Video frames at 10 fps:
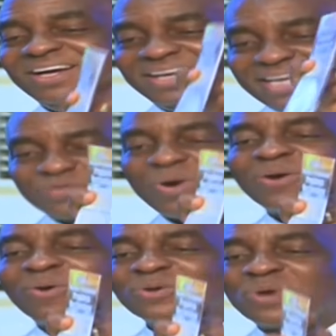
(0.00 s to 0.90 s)
This
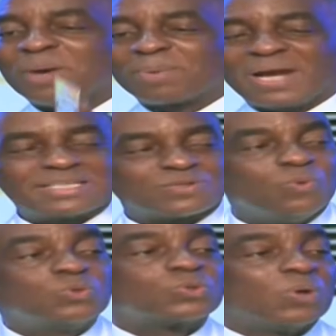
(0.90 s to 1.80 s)
one also applies to
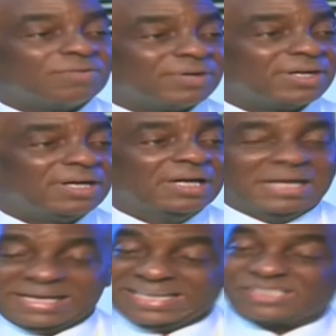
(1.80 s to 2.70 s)
whosoever
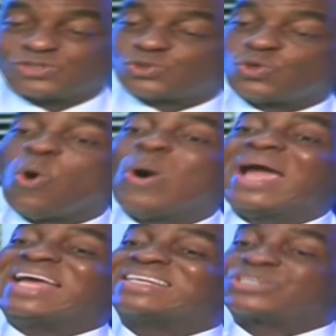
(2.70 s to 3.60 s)
is so
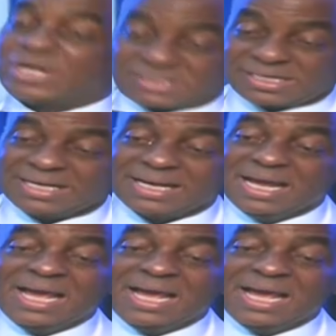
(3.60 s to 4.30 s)
interested